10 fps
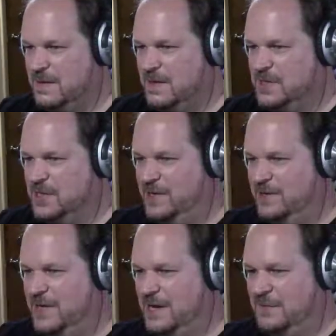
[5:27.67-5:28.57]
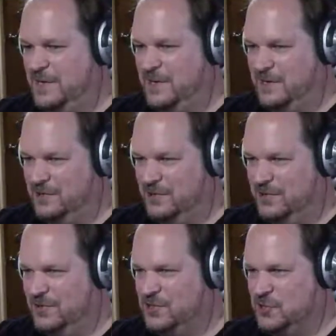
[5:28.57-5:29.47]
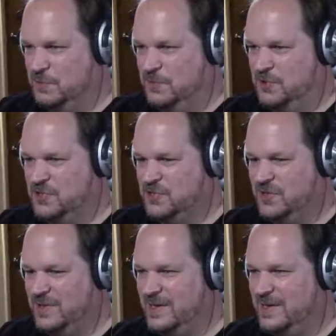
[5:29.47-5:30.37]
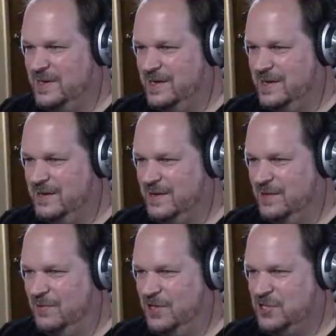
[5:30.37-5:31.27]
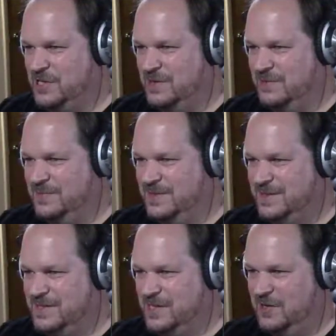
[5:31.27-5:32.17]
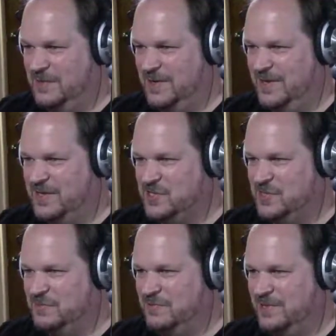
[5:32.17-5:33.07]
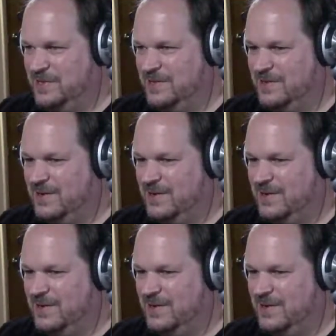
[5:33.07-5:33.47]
So I don't have any other supers. I gotta watch out. I'm down to my last hit point here.